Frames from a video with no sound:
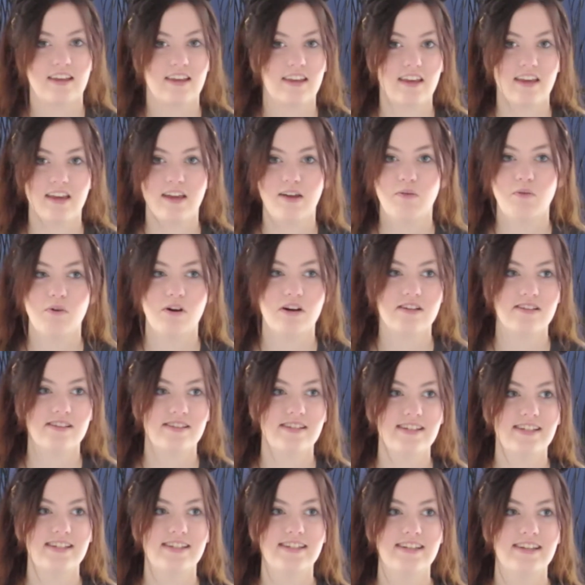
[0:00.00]
he
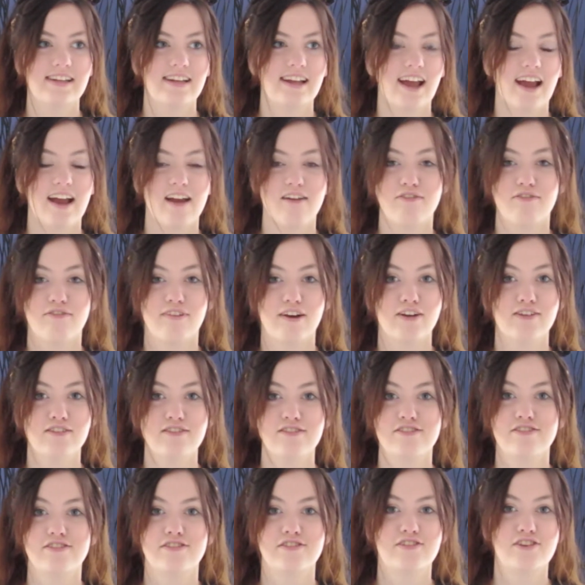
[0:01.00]
wasn't. I felt
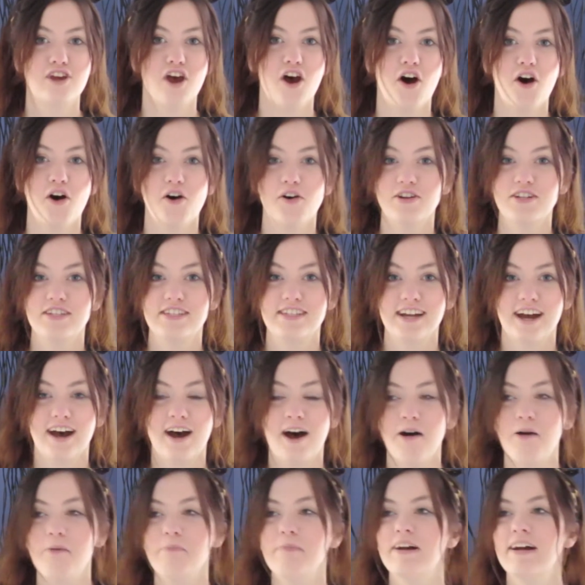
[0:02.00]
so
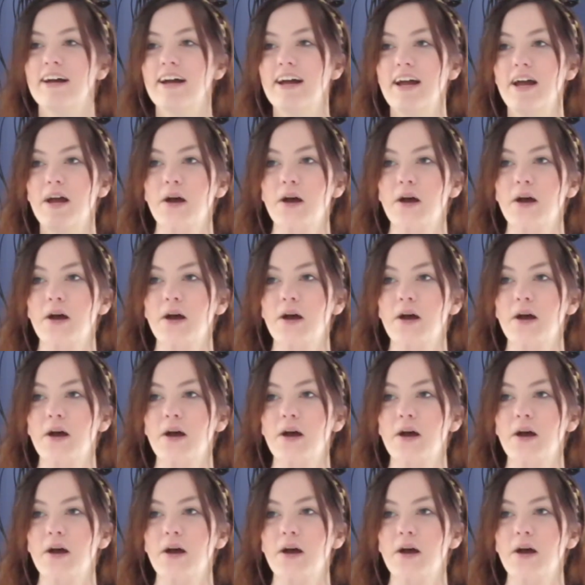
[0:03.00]
dumb,